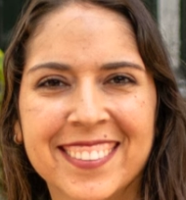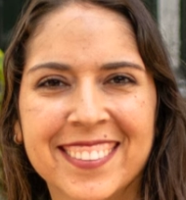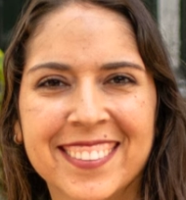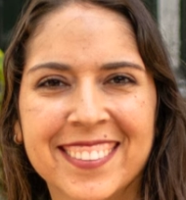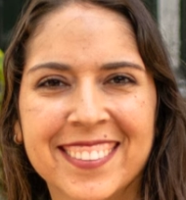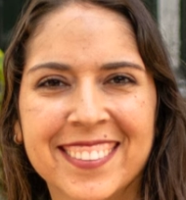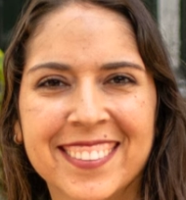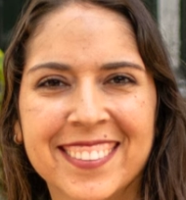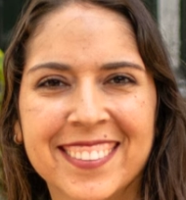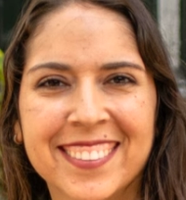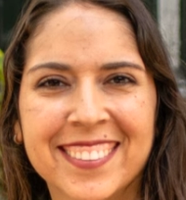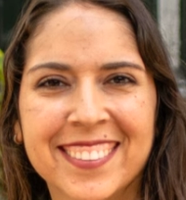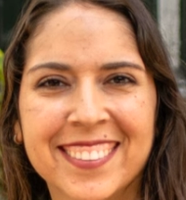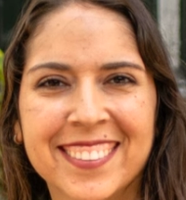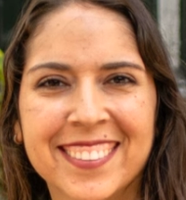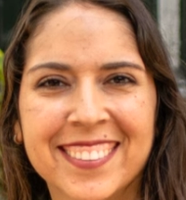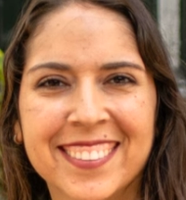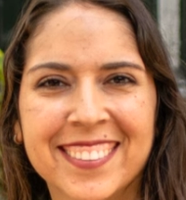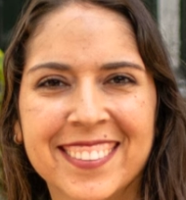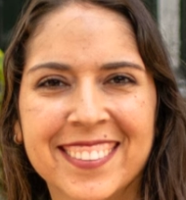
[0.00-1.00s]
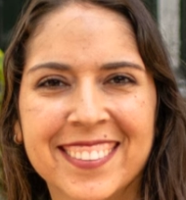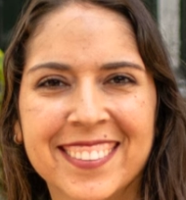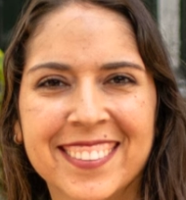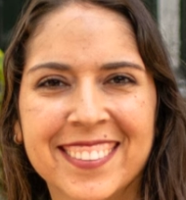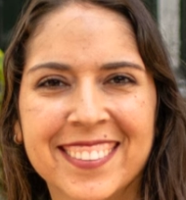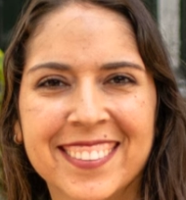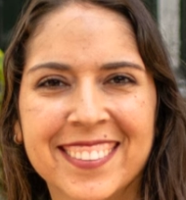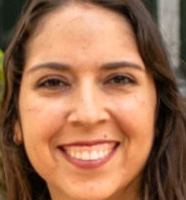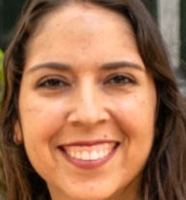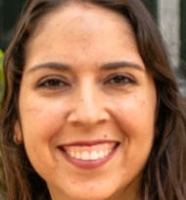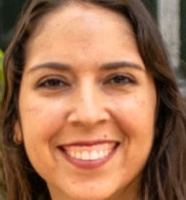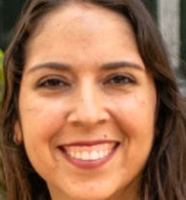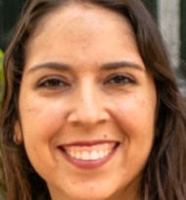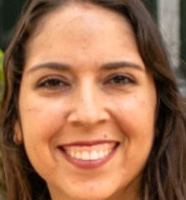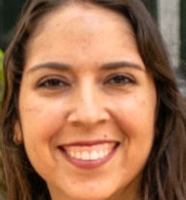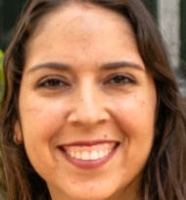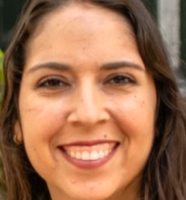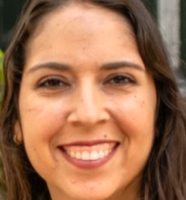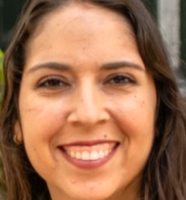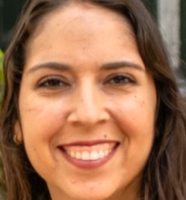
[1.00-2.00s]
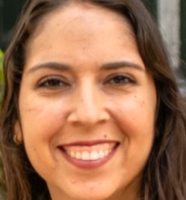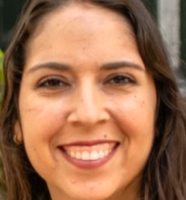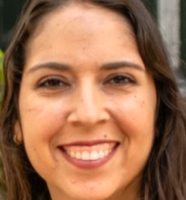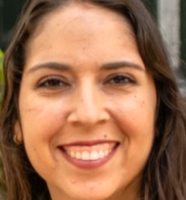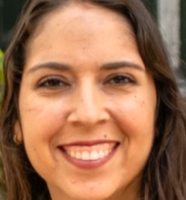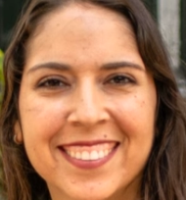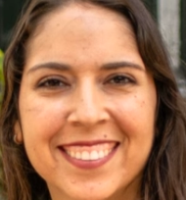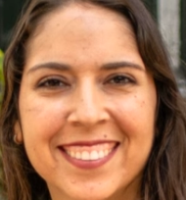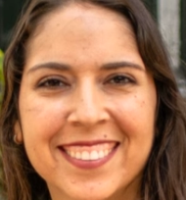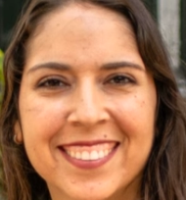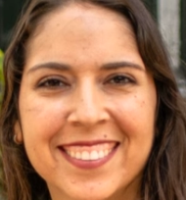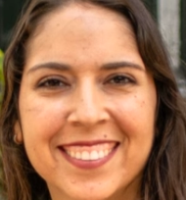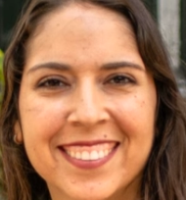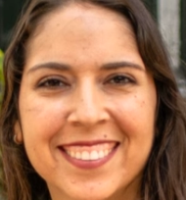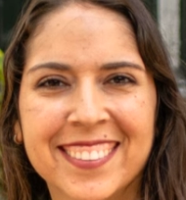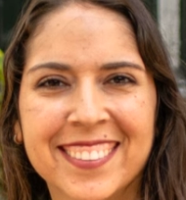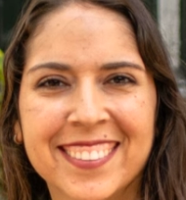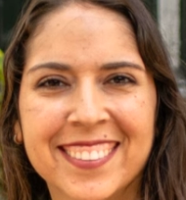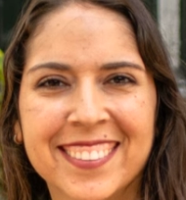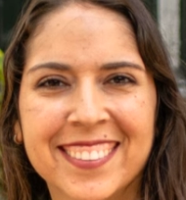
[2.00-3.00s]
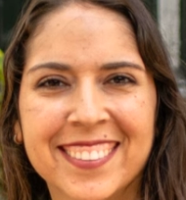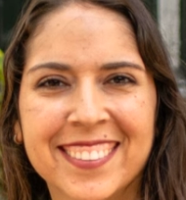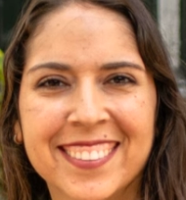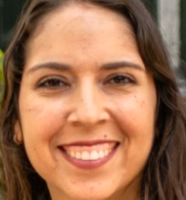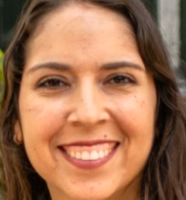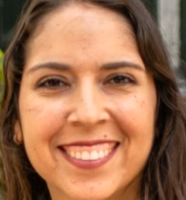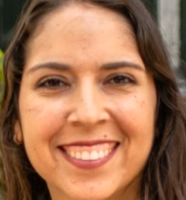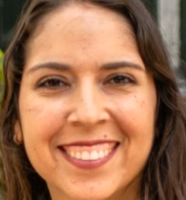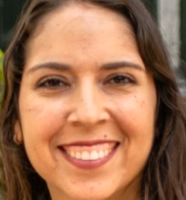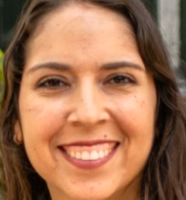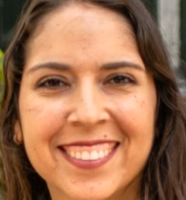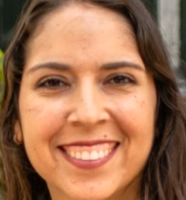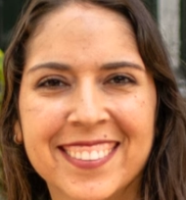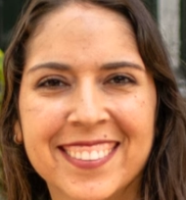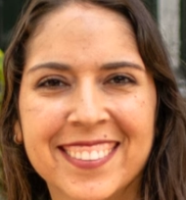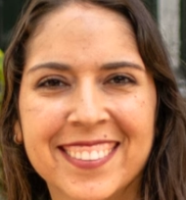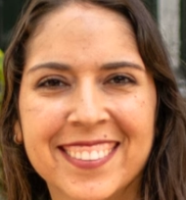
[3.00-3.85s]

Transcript: (no lip movement)